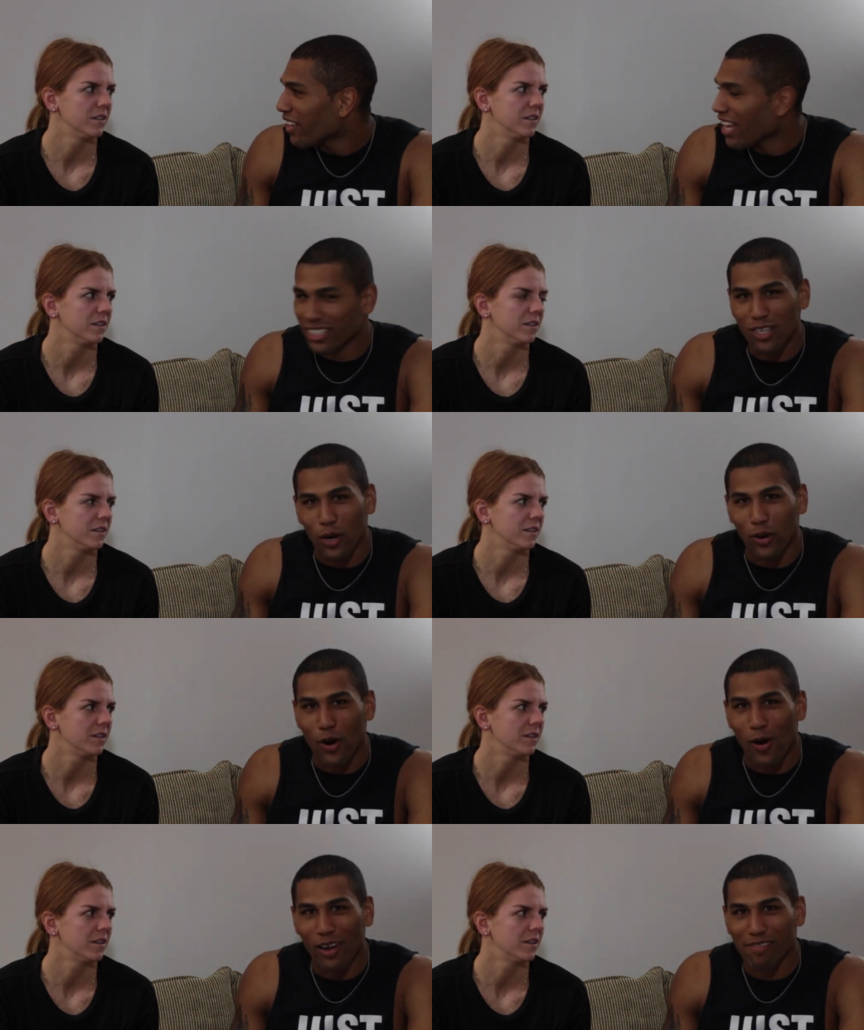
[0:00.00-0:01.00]
Speaker 1: That's not
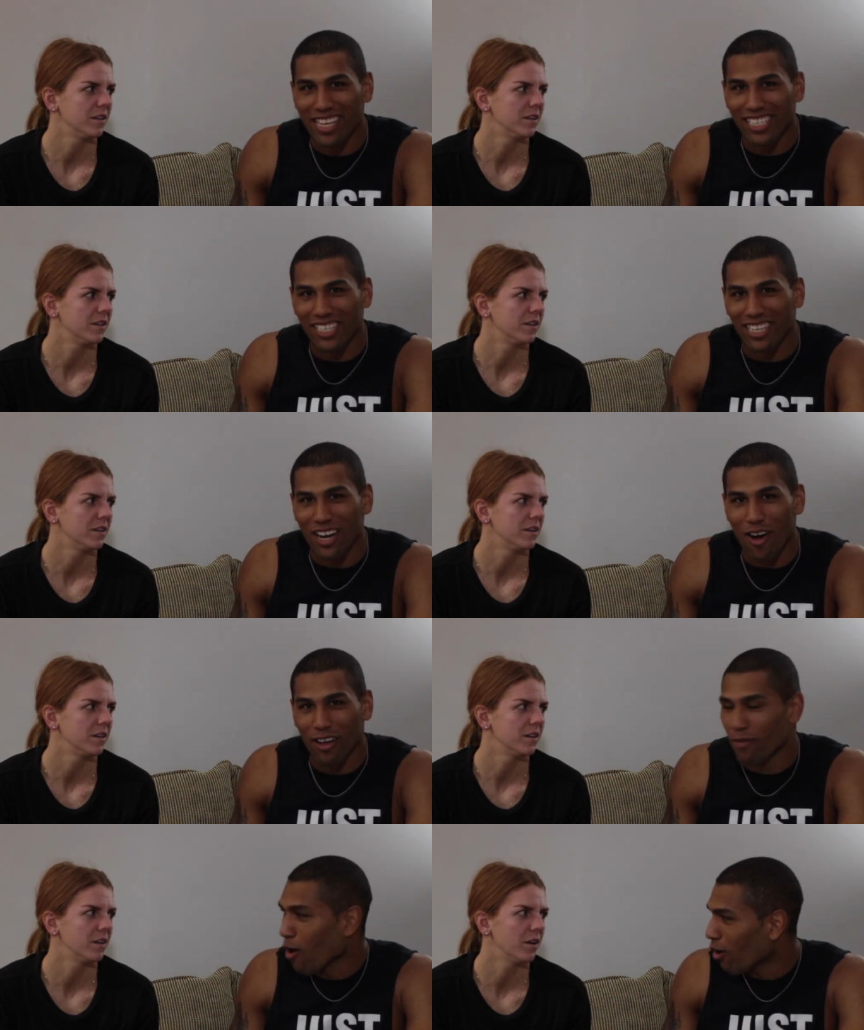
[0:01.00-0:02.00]
a knife. This is a
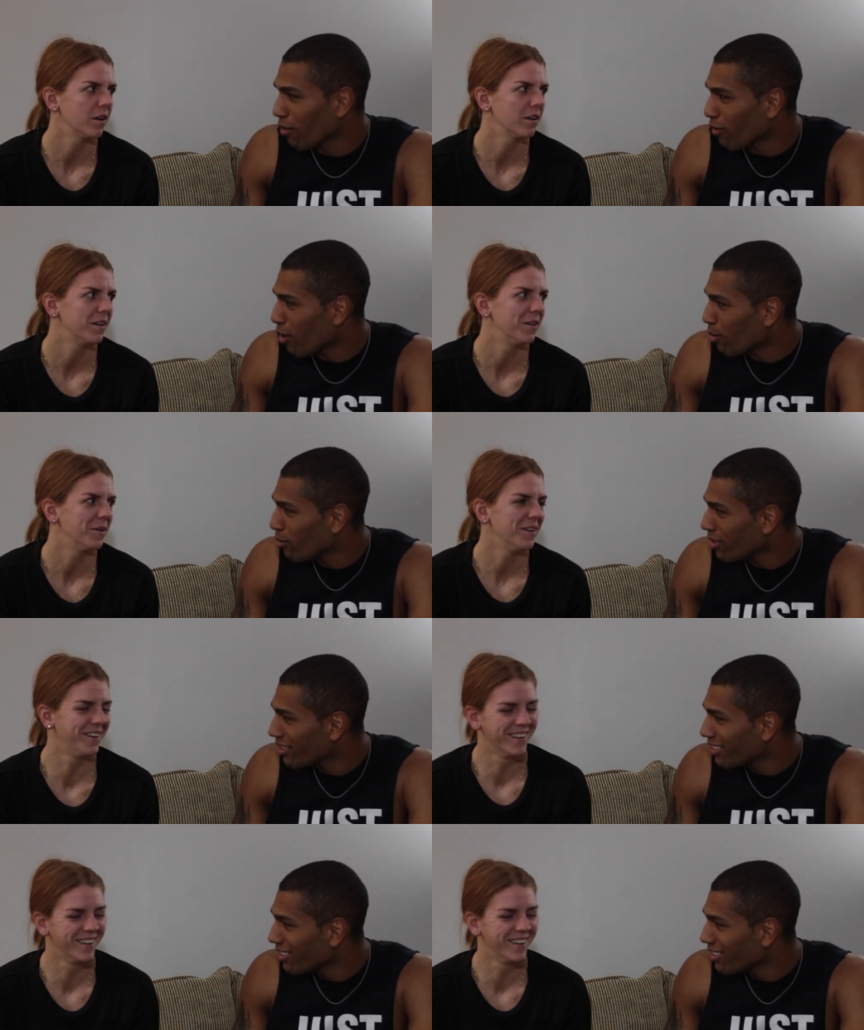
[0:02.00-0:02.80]
knife. Arvo.